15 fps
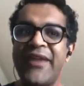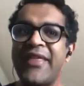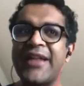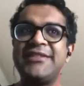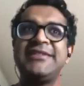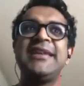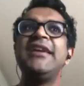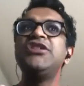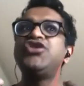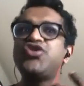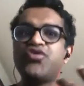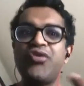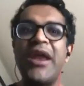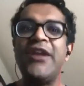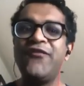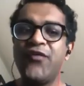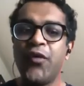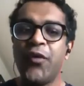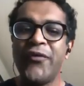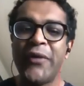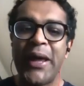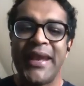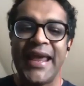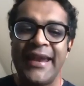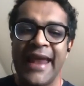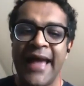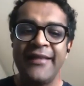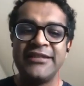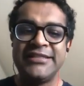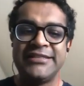That's straightforward
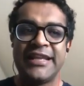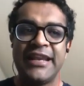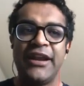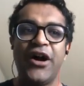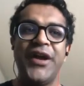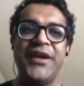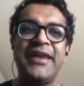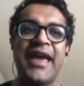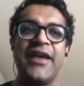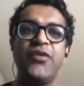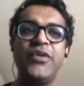analysis and content,